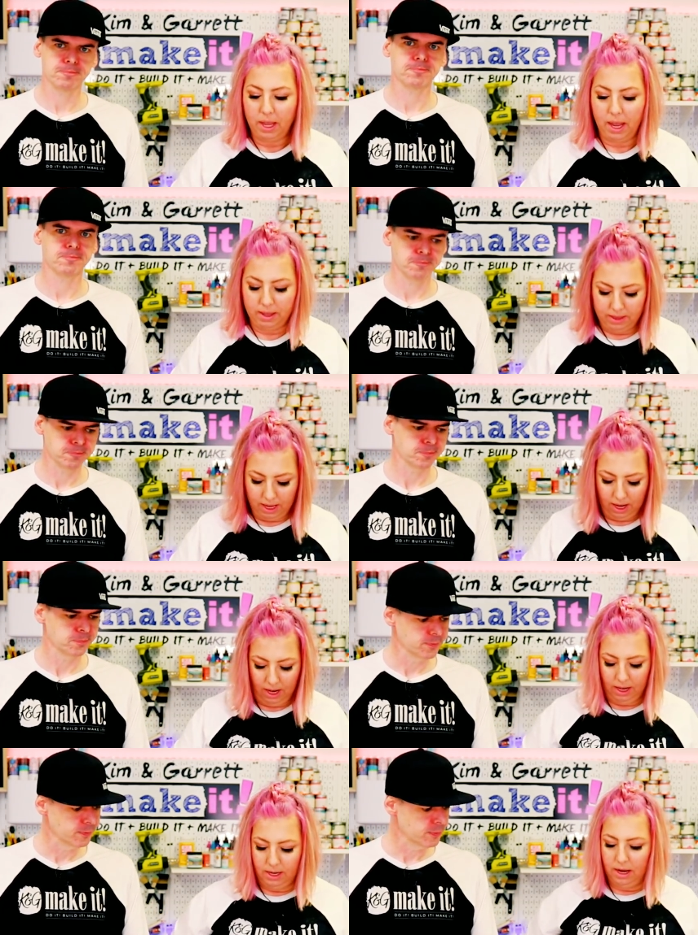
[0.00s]
Speaker 1: And
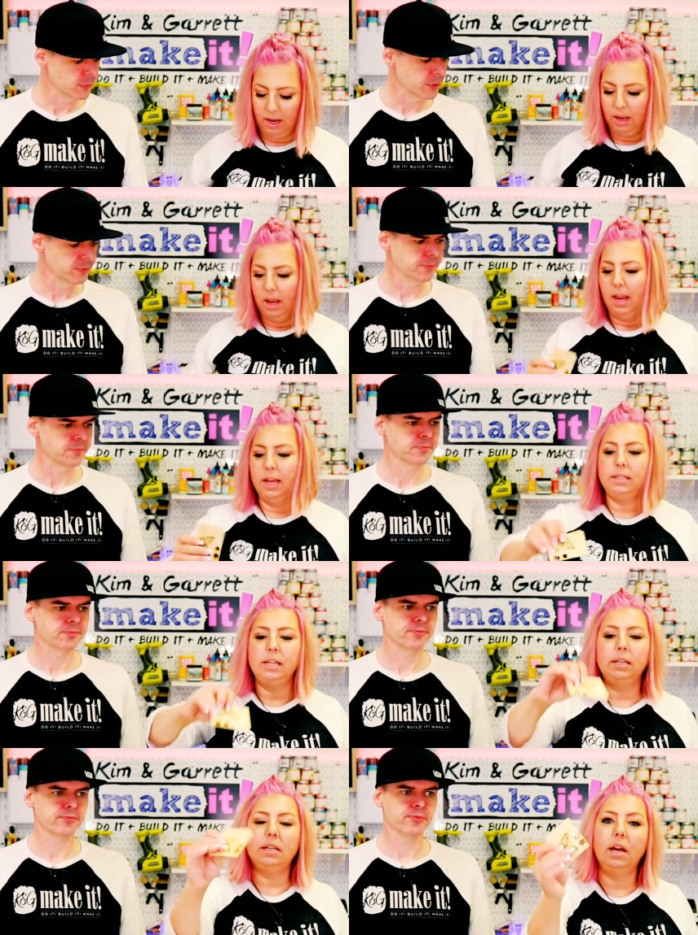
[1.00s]
then it
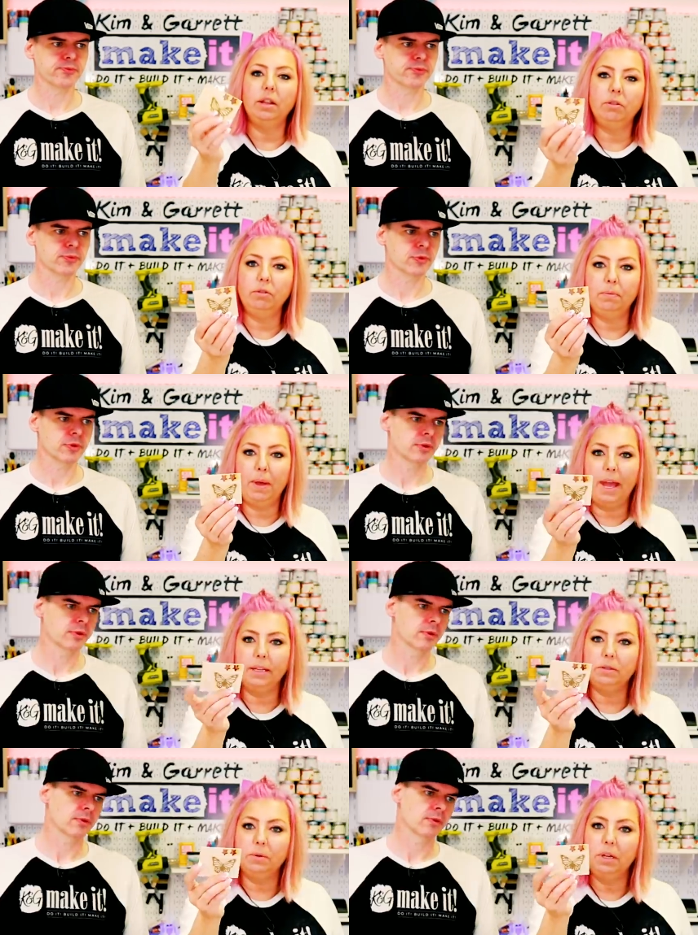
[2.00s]
did cut through the
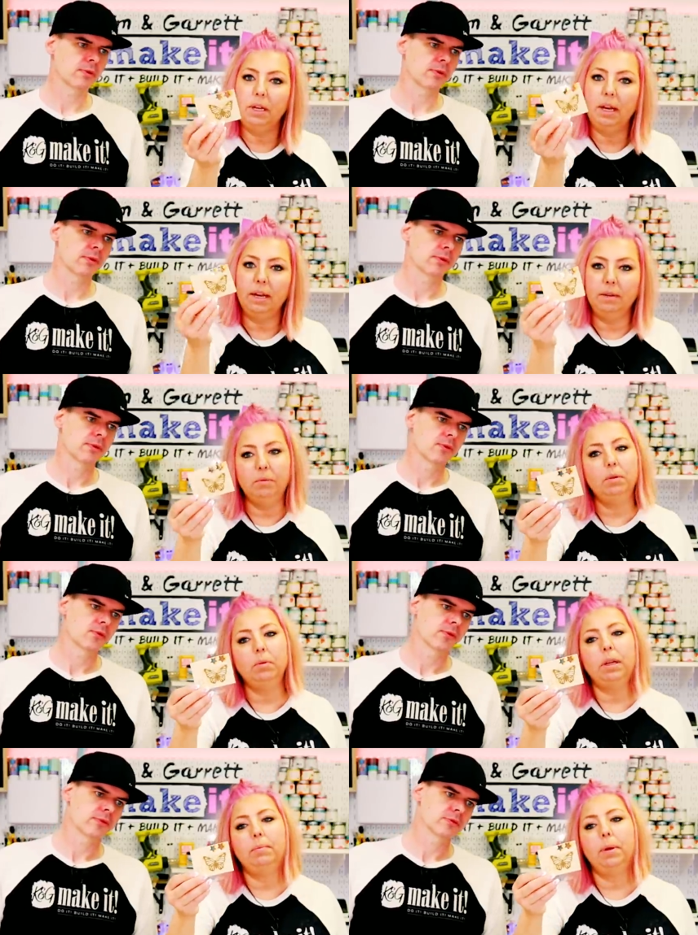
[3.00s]
basswood, and when
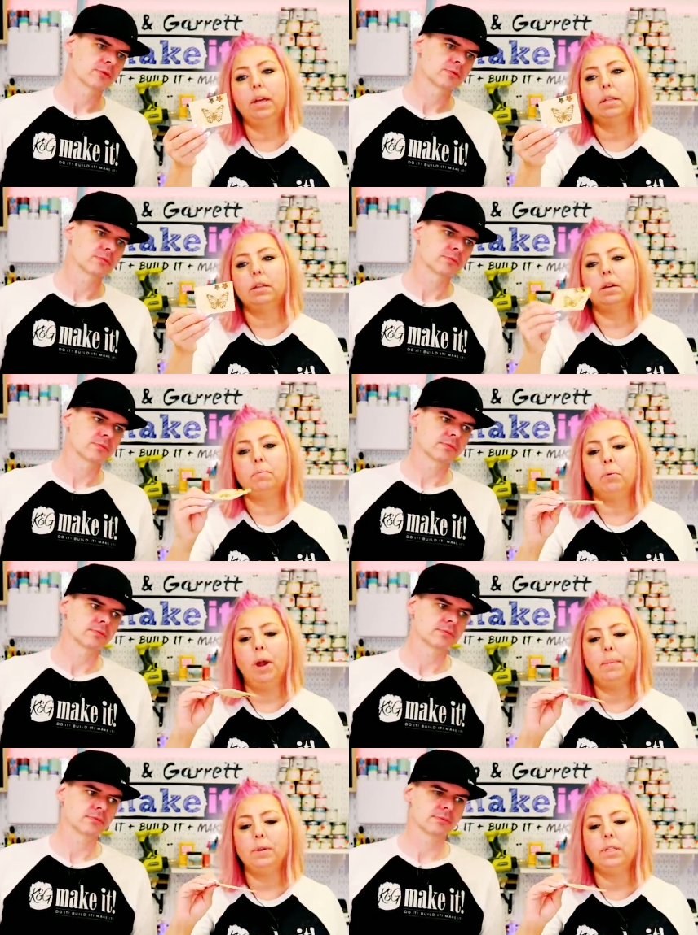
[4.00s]
we picked the
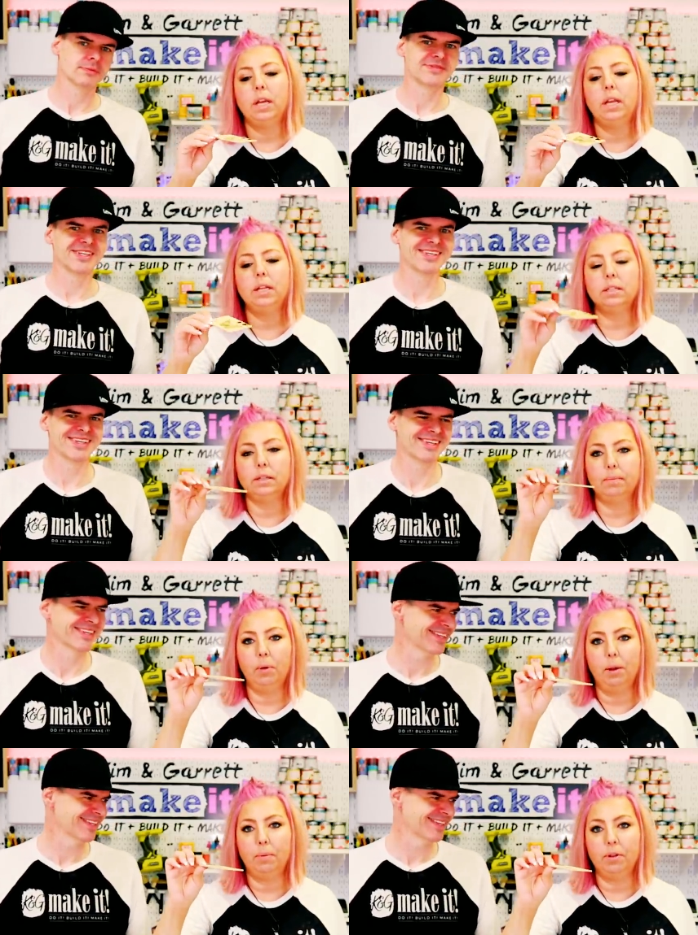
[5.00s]
proper settings and the
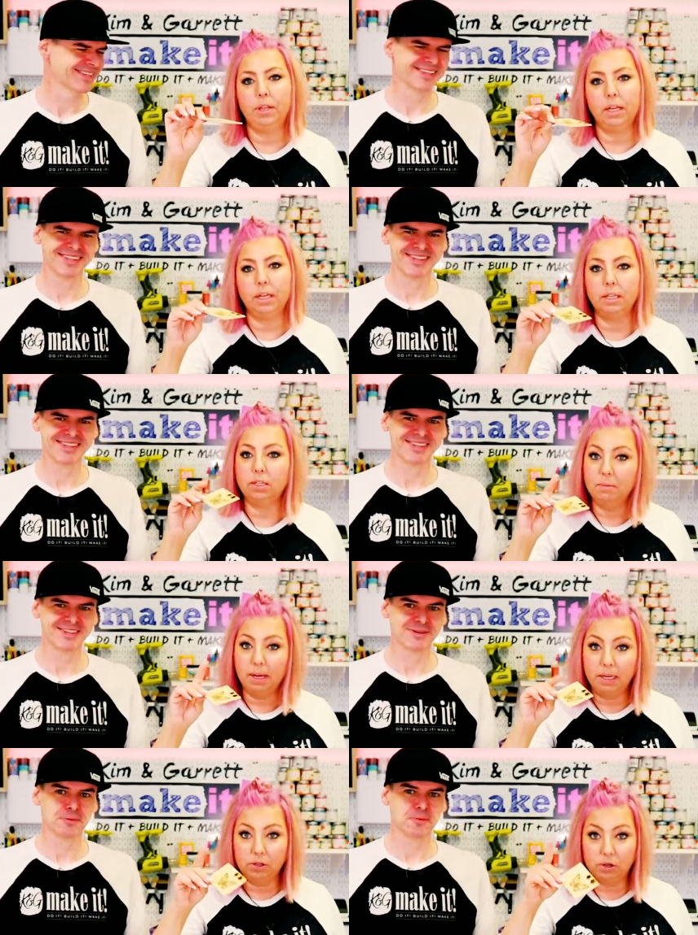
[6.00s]
proper thickness, you
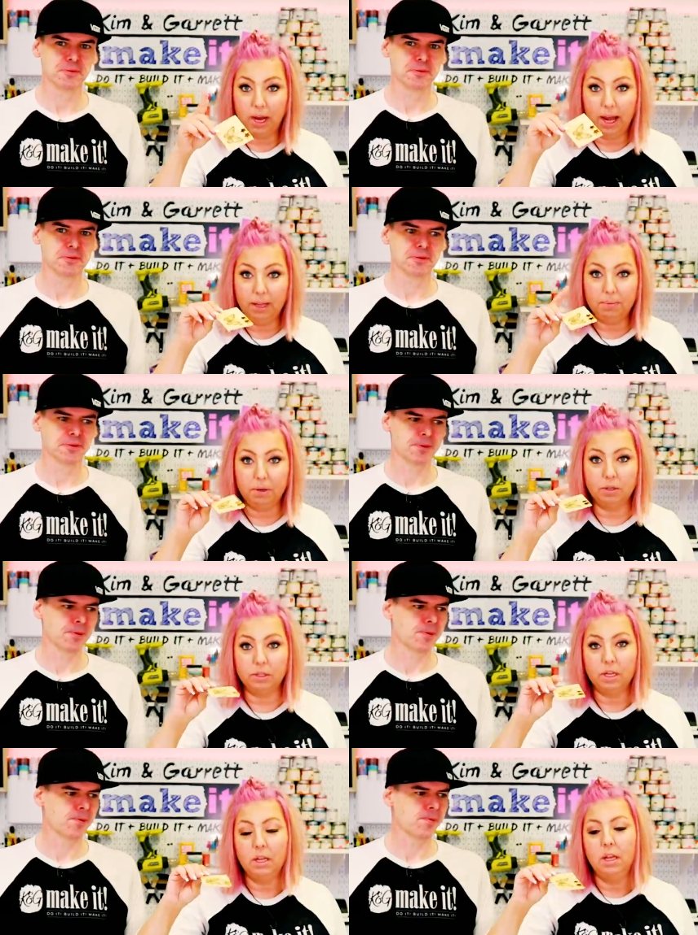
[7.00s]
might need your
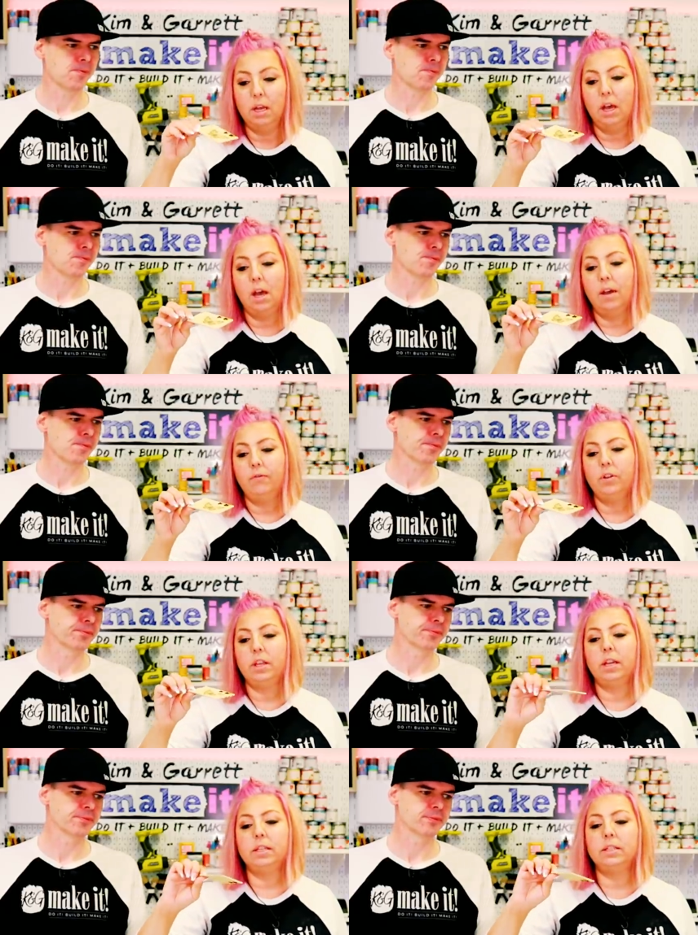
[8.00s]
calipers uh, for
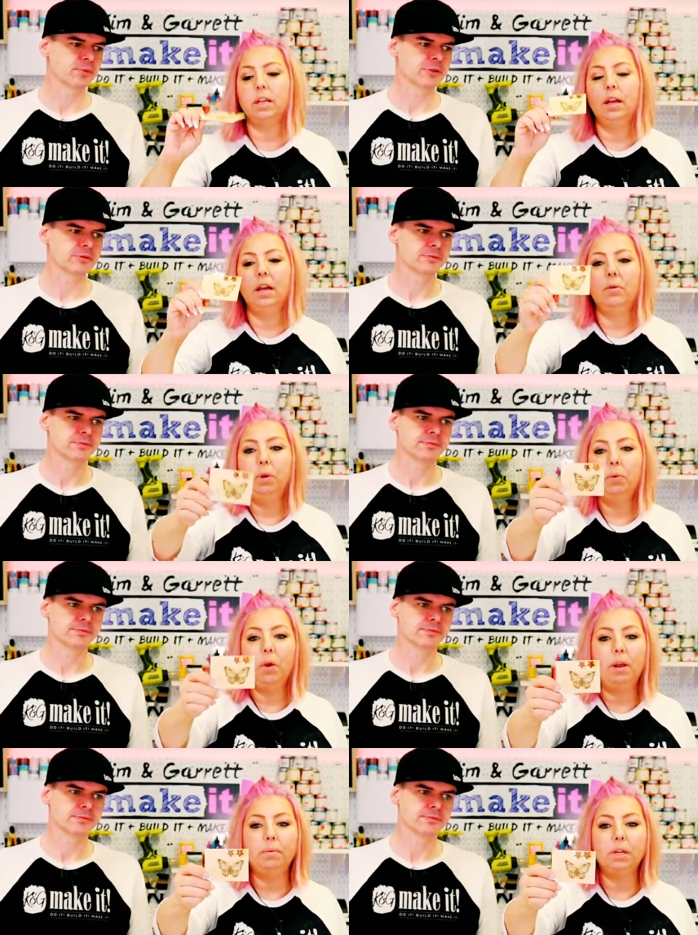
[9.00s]
this. We were
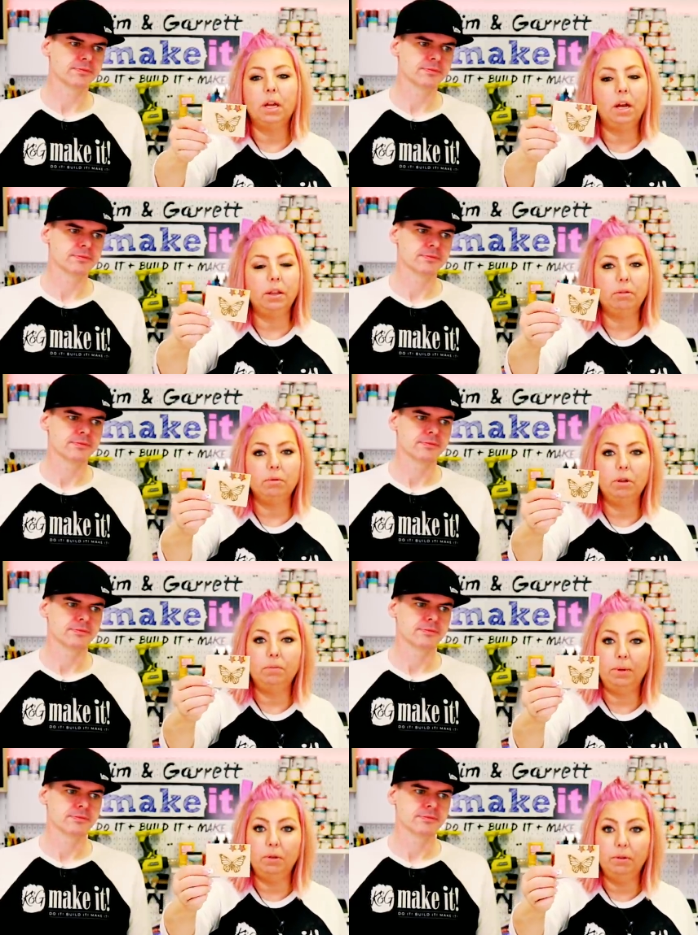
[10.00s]
able to cut
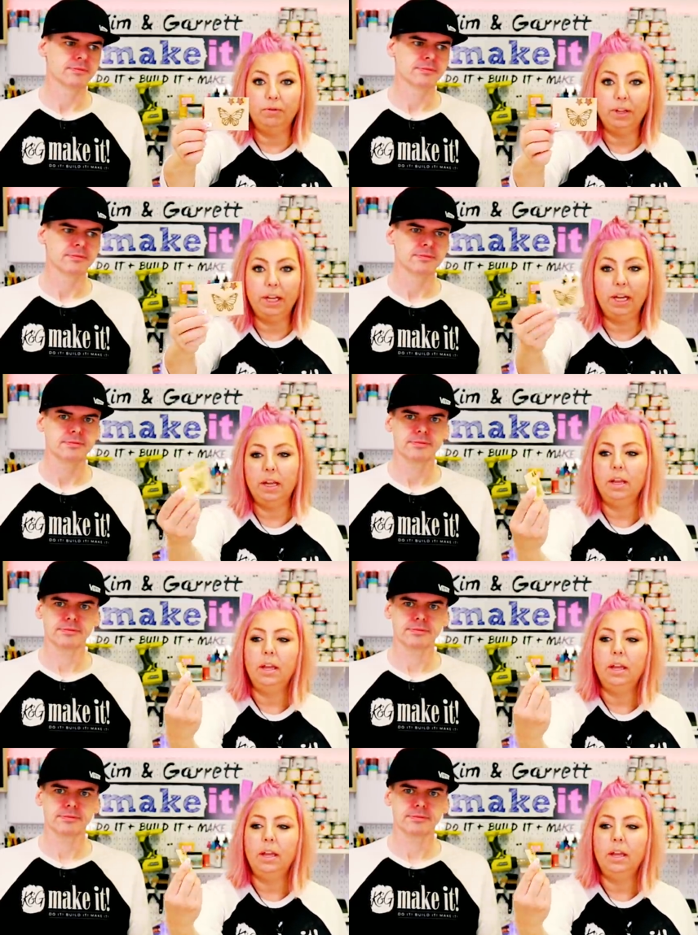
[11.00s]
through beautifully.